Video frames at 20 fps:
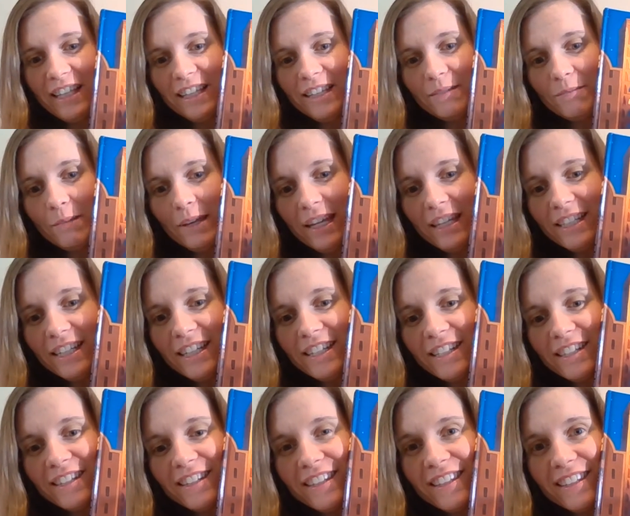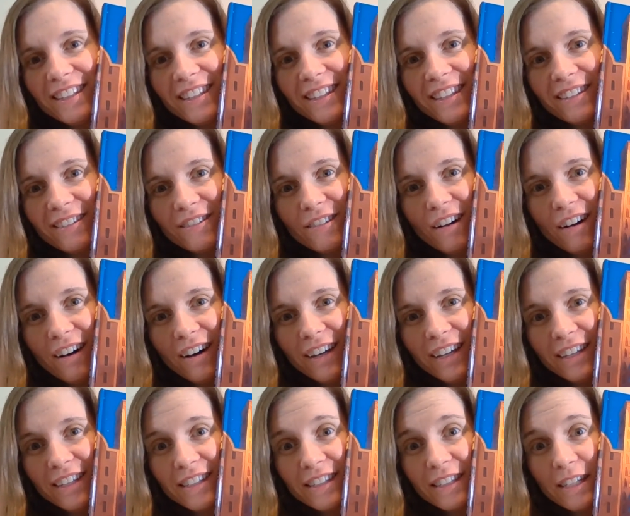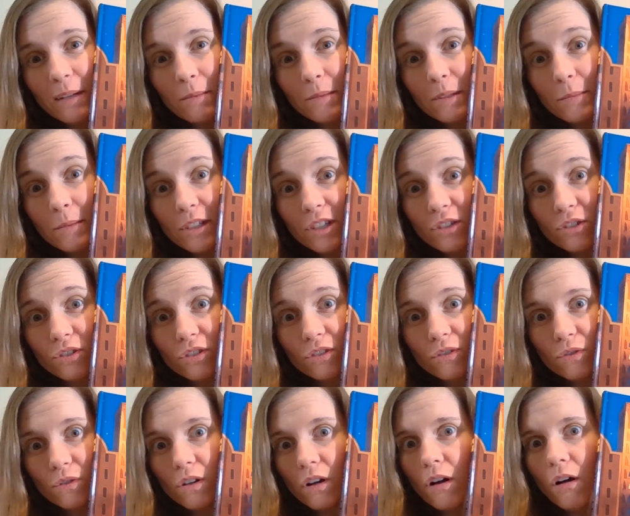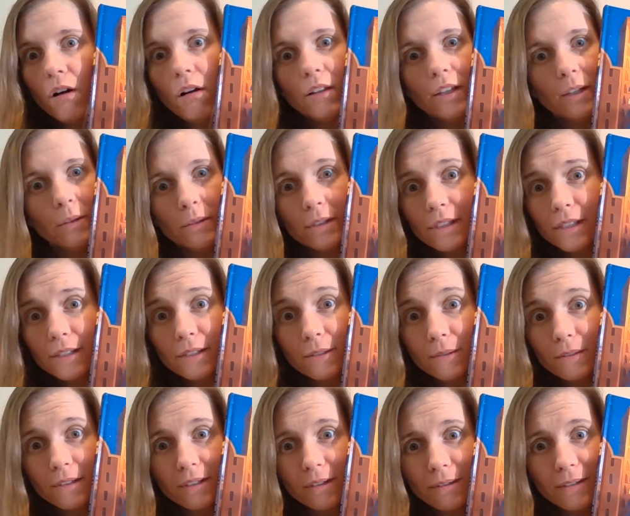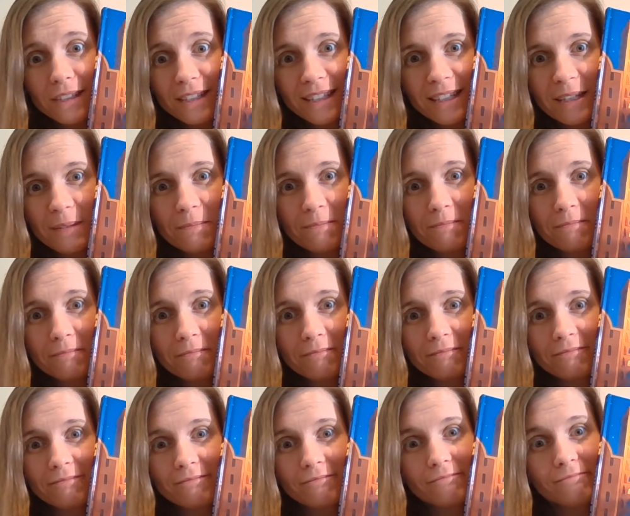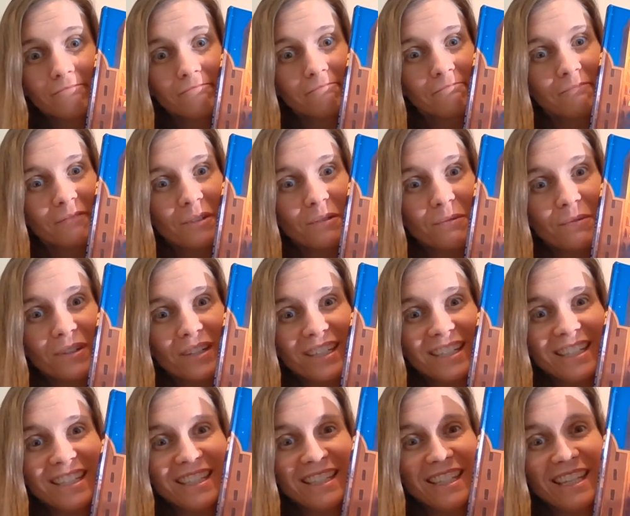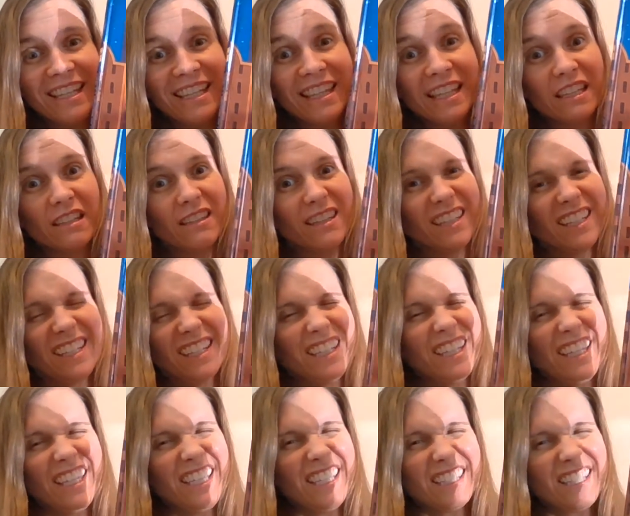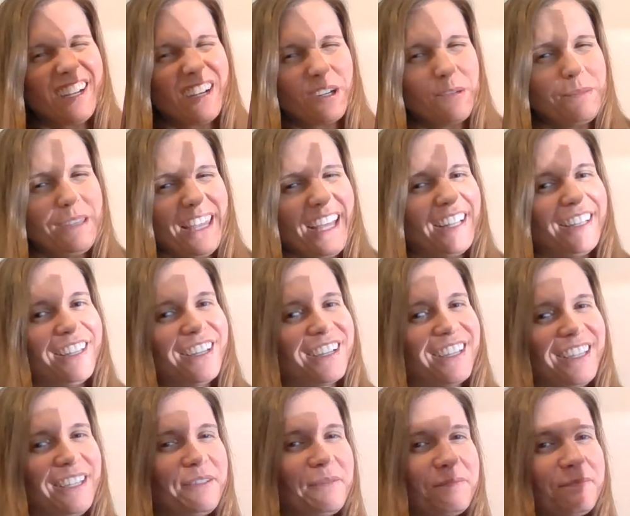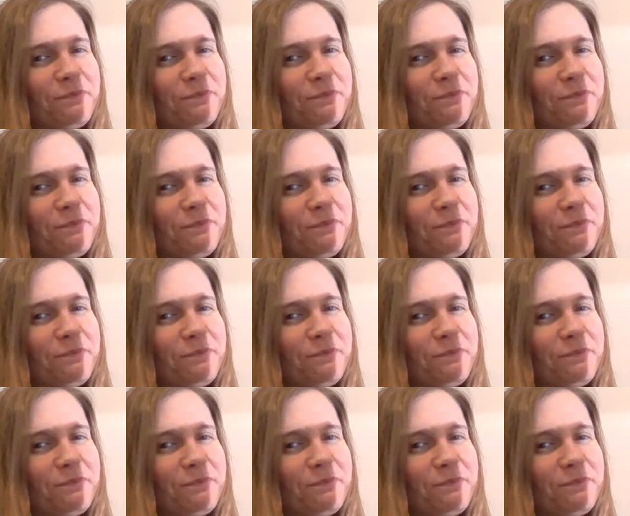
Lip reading: And pay attention to this little guy. His name's Mr. Snore. All he wants to do is go to sleep. And we're going to see that he's not going to be that lucky.